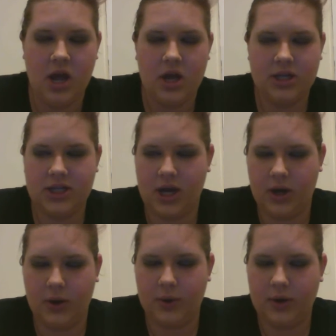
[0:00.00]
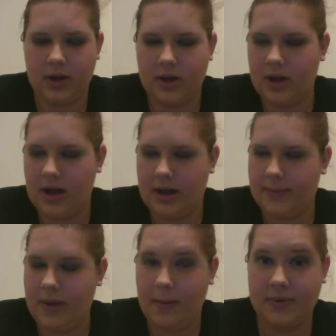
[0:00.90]
So I'm
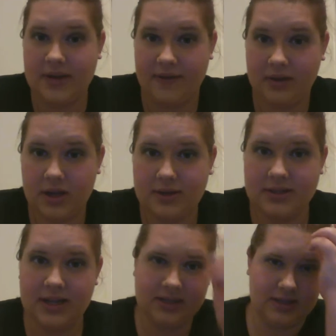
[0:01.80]
going to definitely use this.